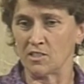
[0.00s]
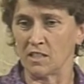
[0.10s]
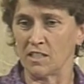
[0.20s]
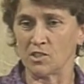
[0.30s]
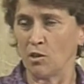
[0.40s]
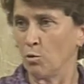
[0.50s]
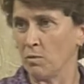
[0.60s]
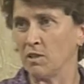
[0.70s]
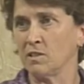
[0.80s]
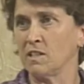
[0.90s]
It's an old
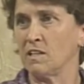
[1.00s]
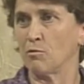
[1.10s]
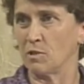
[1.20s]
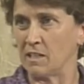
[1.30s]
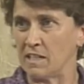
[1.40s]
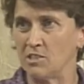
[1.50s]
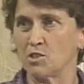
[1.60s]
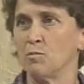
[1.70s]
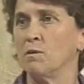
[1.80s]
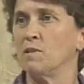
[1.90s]
building and it really needs some
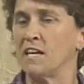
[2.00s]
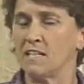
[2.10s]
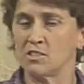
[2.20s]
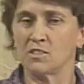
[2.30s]
updates.